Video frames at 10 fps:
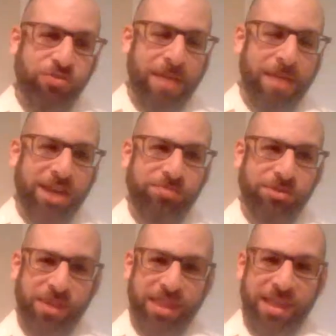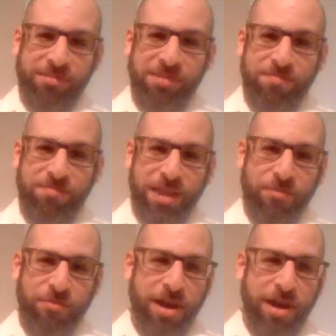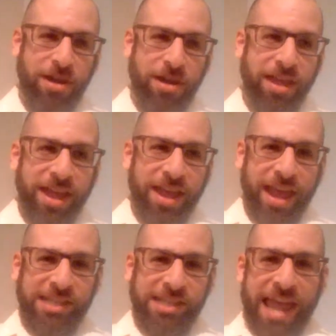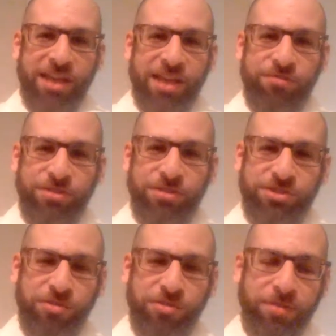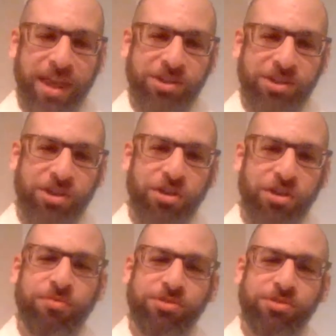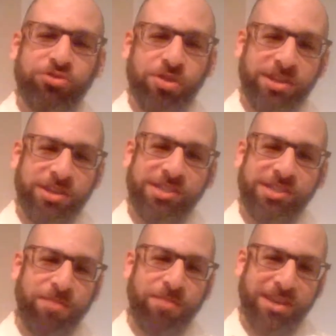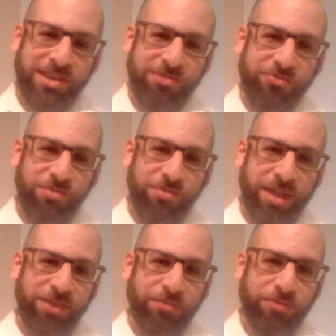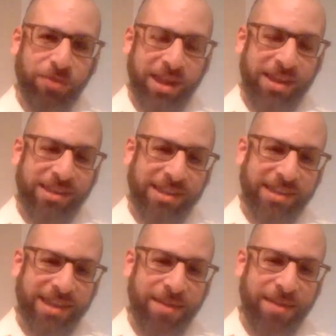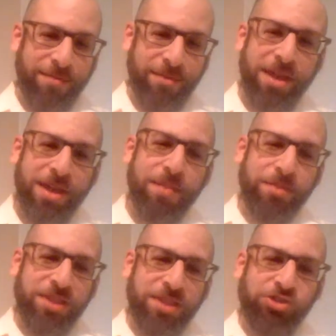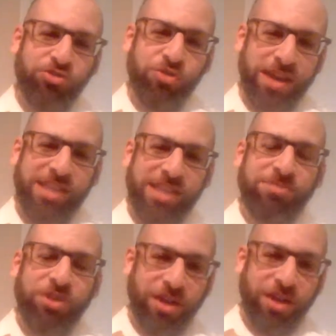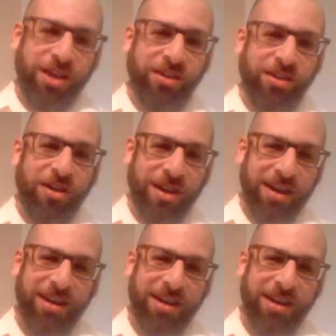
a match between them to be where it's Angle versus Triple H. You know, Jordan is still pissed at Triple H for what he did to him, but then Jordan ends up turning on Kurt.